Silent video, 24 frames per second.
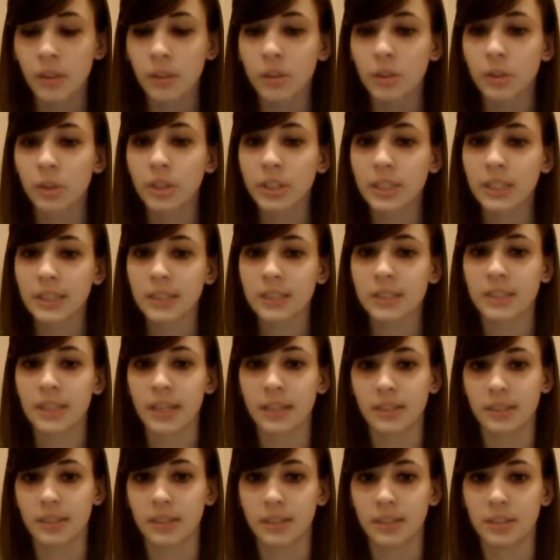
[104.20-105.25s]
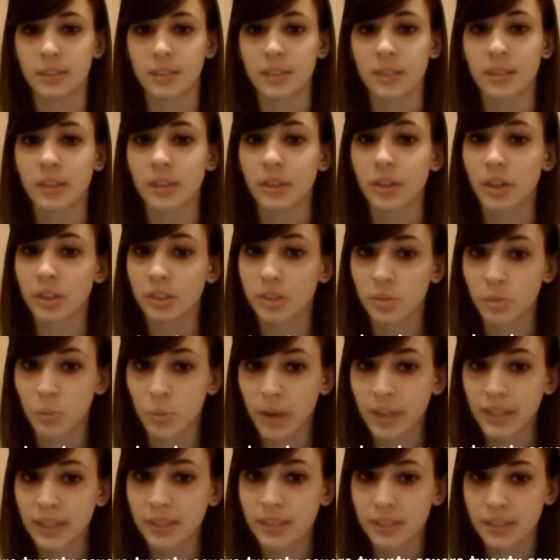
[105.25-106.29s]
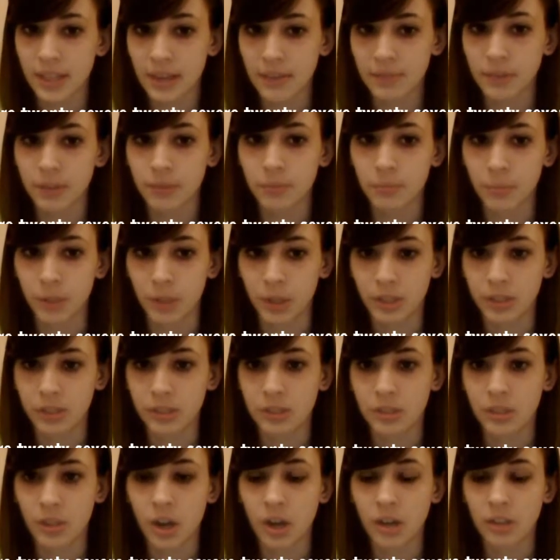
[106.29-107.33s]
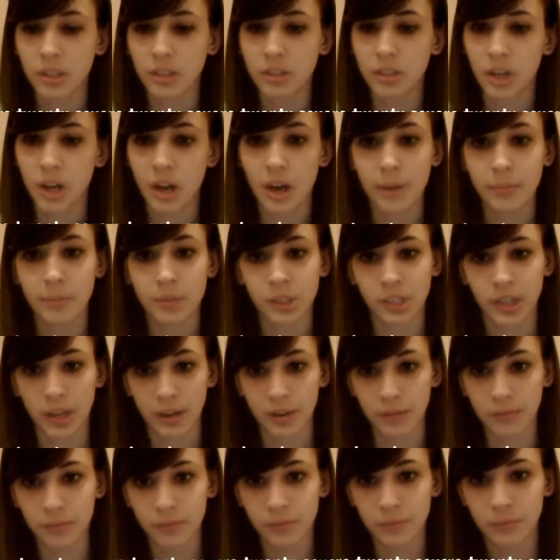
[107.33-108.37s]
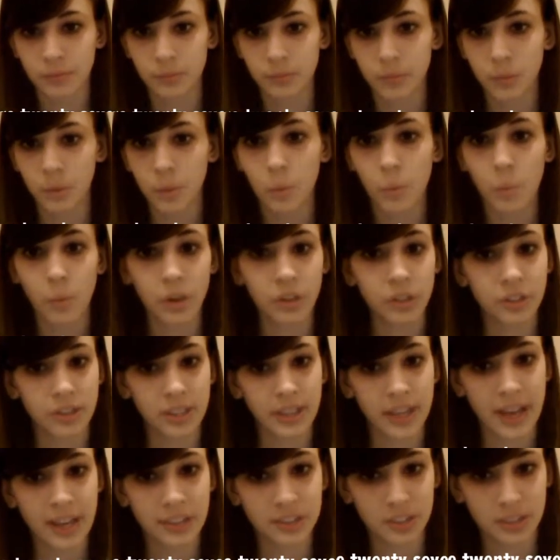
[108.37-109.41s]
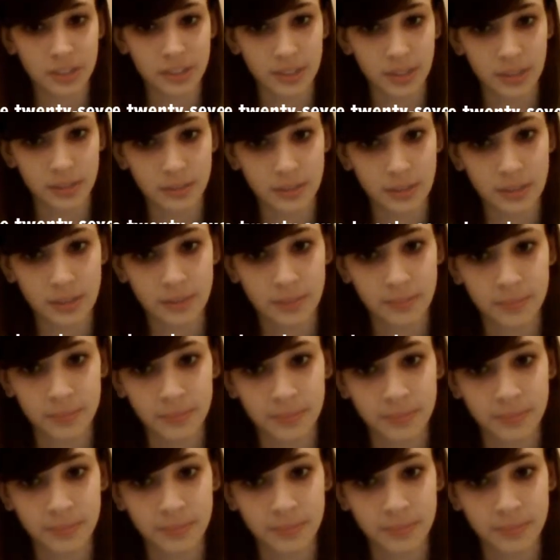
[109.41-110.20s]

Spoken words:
Look at the sentence, there are 27 books on the top shelf. What are the adjectives?